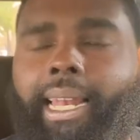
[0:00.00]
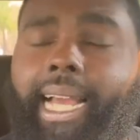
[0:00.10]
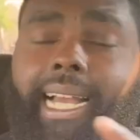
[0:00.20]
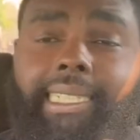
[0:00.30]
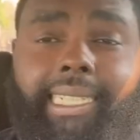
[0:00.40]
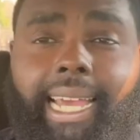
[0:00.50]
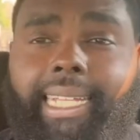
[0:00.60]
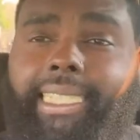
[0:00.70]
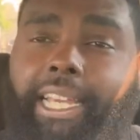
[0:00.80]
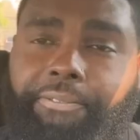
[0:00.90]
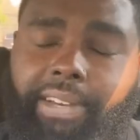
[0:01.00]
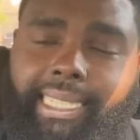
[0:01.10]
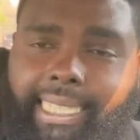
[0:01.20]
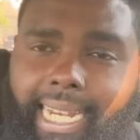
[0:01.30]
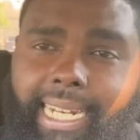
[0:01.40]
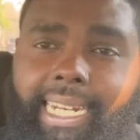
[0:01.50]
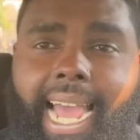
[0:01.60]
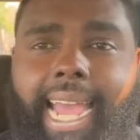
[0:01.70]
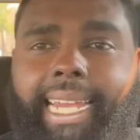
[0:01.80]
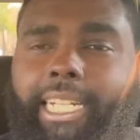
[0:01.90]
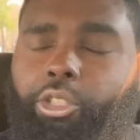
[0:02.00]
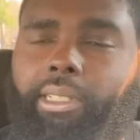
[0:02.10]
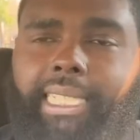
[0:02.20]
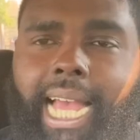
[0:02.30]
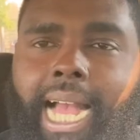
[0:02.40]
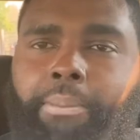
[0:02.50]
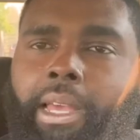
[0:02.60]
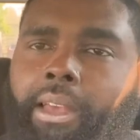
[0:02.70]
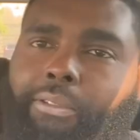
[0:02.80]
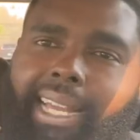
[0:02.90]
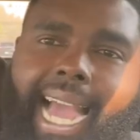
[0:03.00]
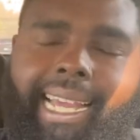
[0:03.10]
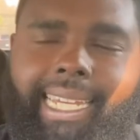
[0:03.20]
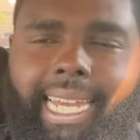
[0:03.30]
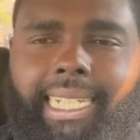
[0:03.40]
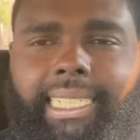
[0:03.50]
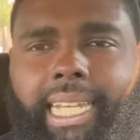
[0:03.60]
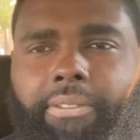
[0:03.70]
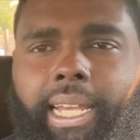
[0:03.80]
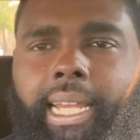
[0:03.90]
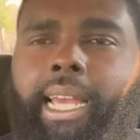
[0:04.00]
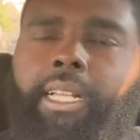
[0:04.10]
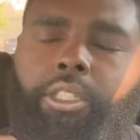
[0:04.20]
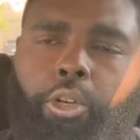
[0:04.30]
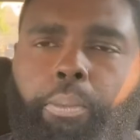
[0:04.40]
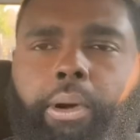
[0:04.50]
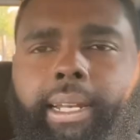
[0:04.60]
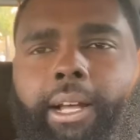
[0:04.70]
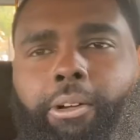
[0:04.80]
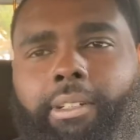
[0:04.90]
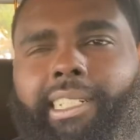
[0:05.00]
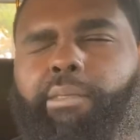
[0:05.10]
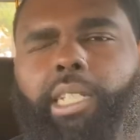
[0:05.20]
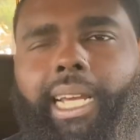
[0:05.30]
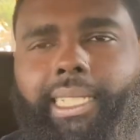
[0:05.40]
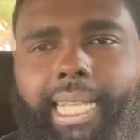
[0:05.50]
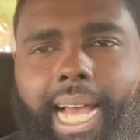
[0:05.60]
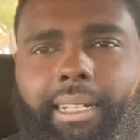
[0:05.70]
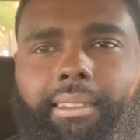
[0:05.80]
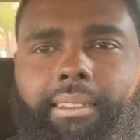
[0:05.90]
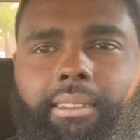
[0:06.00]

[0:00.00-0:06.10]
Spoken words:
Like I said, 10:15 tonight, Eastern Time, Forgotten Kings TV 2.0. Come check us out.